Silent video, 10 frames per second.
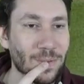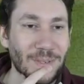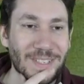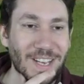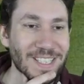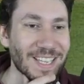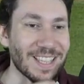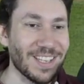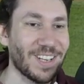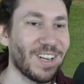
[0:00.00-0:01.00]
he doesn't
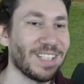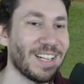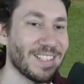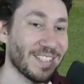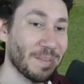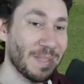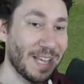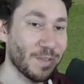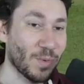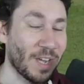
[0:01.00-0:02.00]
get the call 96. I mean,
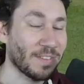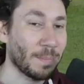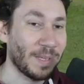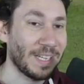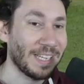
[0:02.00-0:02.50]
that is right off the plate.